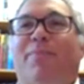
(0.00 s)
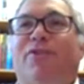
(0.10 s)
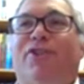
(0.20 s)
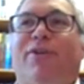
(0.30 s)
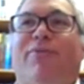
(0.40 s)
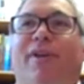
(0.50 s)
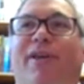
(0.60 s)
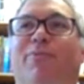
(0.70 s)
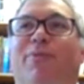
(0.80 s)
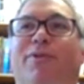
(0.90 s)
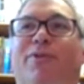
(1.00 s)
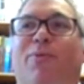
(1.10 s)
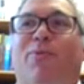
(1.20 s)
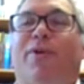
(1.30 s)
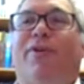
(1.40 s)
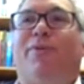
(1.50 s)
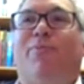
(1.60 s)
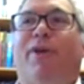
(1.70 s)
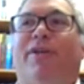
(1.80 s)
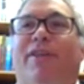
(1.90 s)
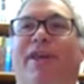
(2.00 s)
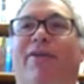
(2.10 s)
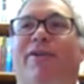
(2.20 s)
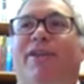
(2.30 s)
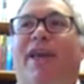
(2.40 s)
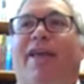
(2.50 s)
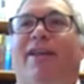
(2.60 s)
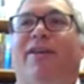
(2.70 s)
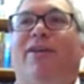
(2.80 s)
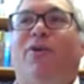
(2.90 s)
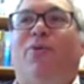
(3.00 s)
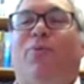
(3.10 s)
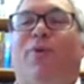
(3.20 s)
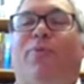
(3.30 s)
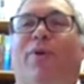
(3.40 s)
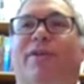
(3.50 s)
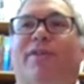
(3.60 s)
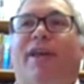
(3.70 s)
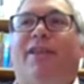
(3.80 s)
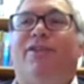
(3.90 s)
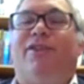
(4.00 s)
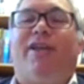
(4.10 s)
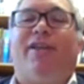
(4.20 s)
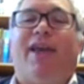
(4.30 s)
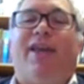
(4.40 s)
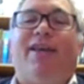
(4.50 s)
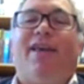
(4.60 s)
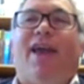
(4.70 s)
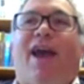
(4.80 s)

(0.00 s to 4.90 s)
she really was the one to bring to the Irish canon, with works like The Jailgate,